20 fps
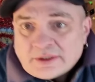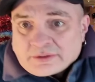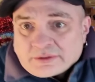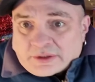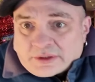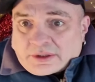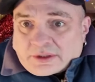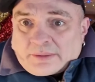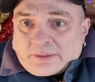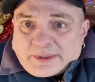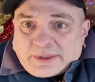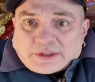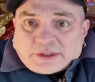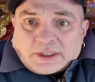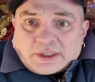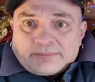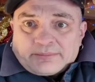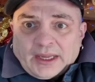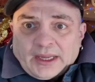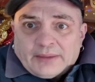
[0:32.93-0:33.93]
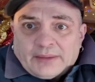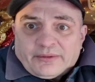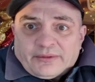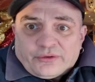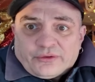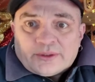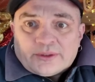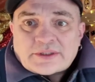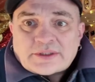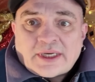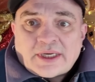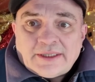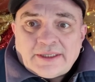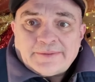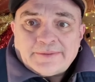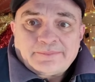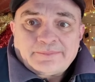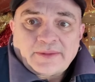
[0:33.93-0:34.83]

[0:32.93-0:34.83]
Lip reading: Just like Michelin Man, before you say,